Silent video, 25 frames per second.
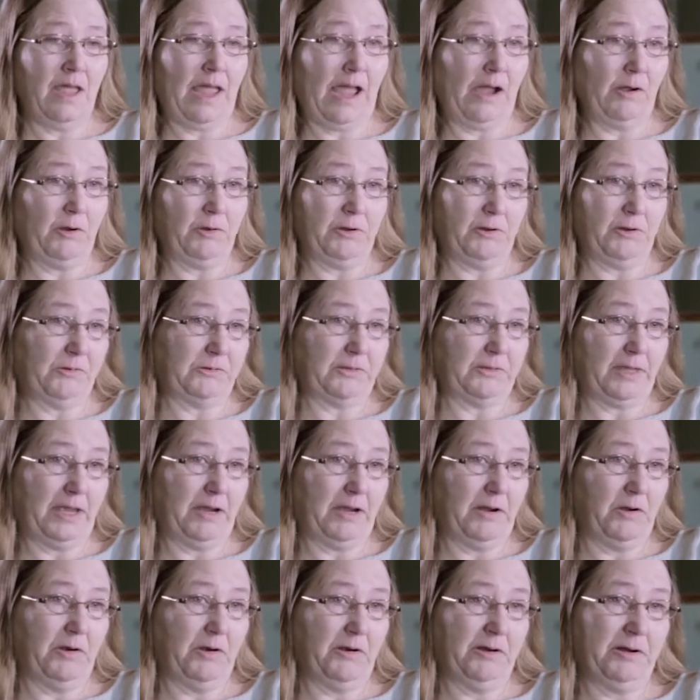how hurt
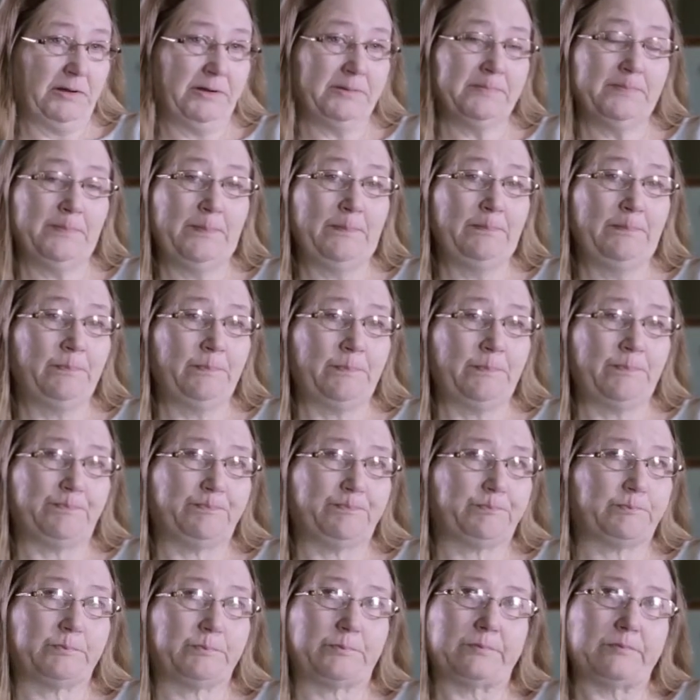they are,
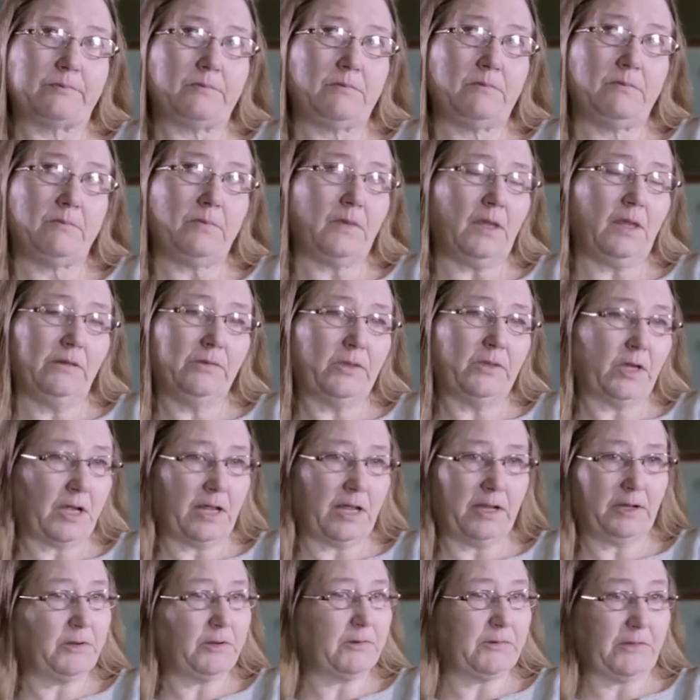the
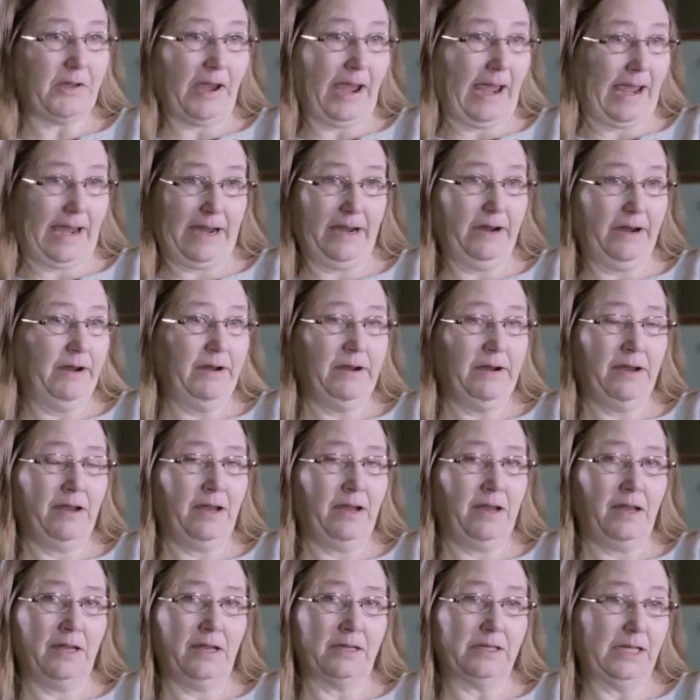color of the hair
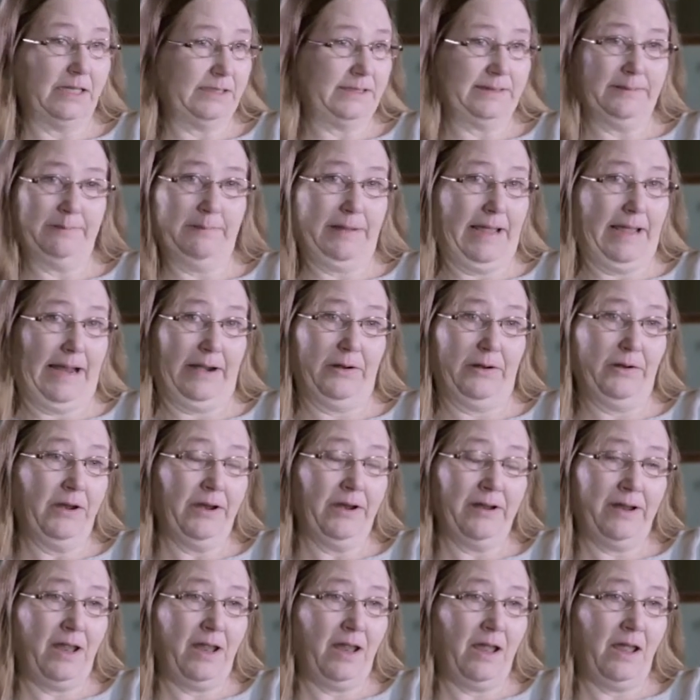doesn't matter.